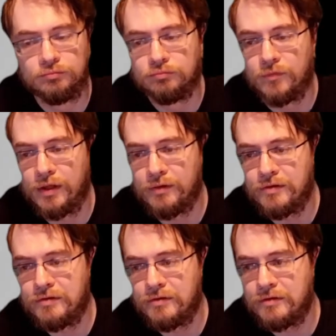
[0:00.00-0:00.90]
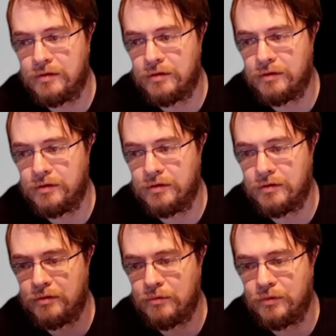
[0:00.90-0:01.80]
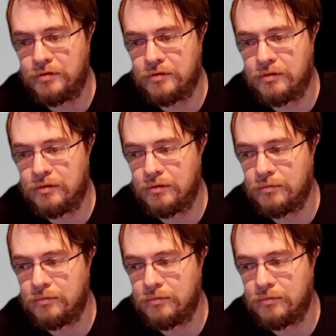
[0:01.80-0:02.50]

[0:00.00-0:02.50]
Now this is the area here that we saw